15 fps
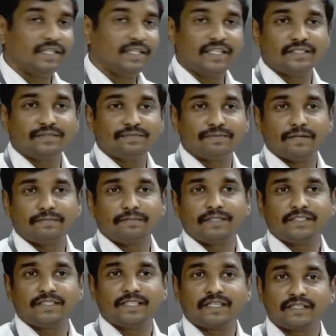These
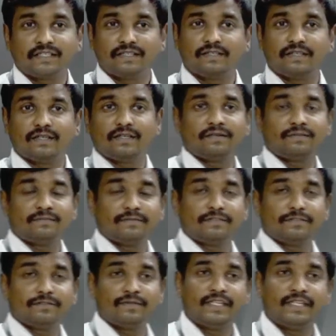fiber channel
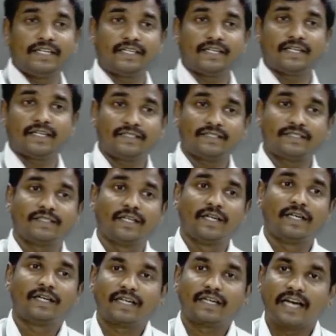datas
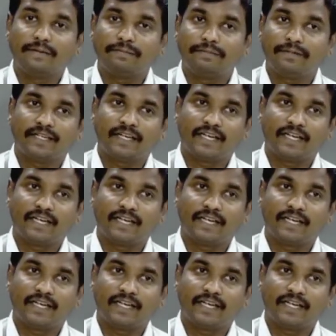can be